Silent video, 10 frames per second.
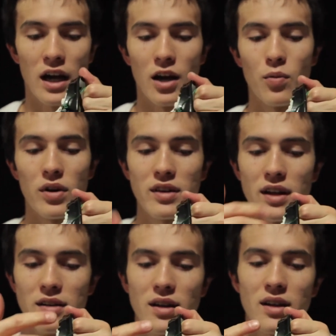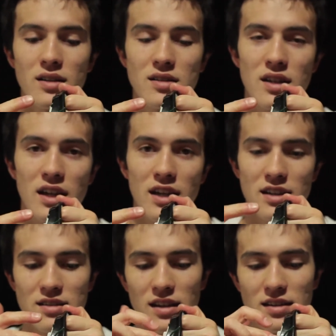and what that does
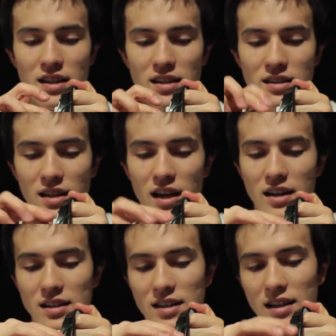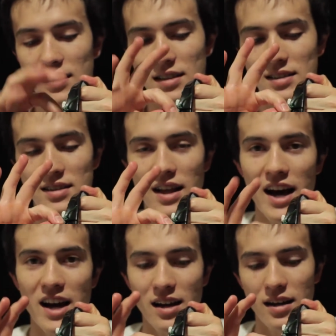is that I can take the
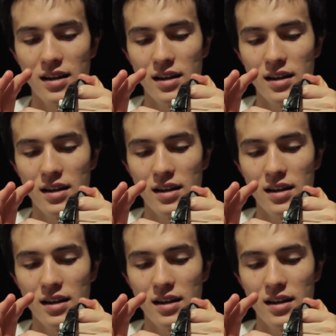slack